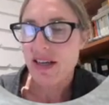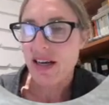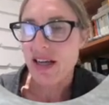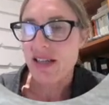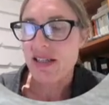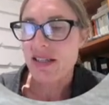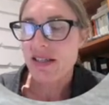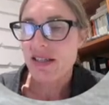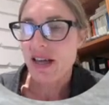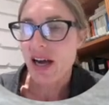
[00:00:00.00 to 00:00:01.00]
and
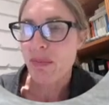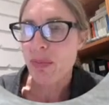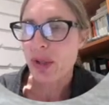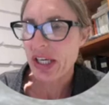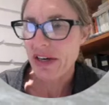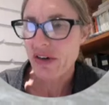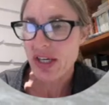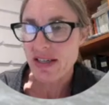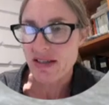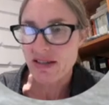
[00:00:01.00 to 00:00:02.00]
how
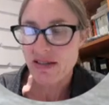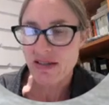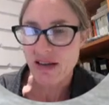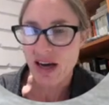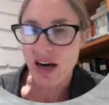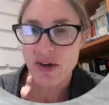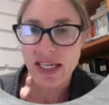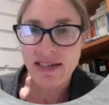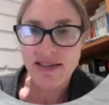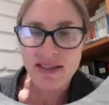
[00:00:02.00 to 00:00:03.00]
precarious our
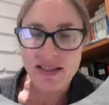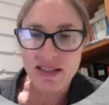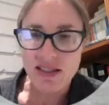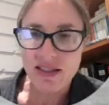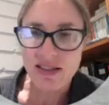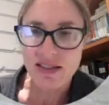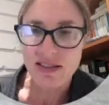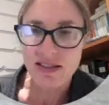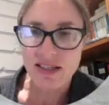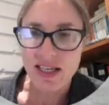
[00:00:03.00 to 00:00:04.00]

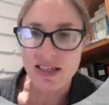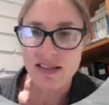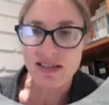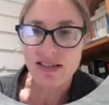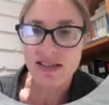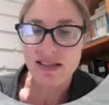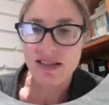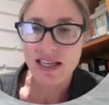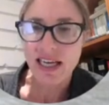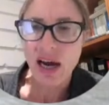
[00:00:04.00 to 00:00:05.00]
existence
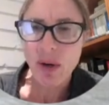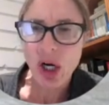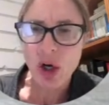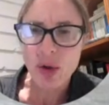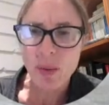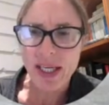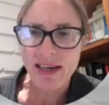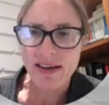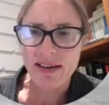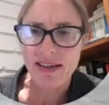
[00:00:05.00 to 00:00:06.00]
is and how alone we
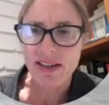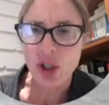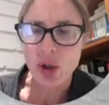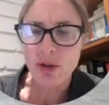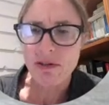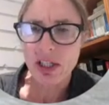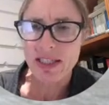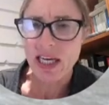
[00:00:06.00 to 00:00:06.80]
are in the universe,